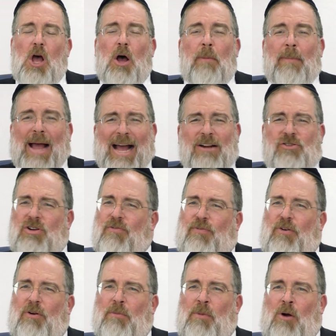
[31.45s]
Imagine
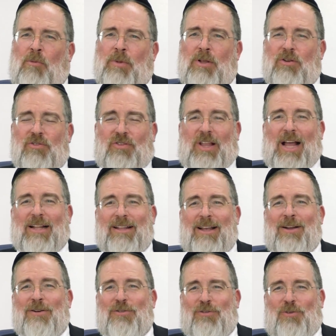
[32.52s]
for a moment you're standing
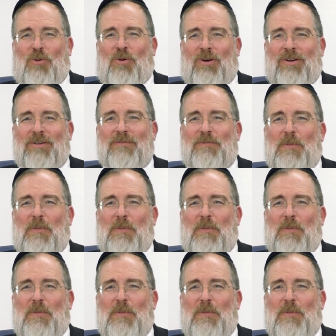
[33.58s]
in a store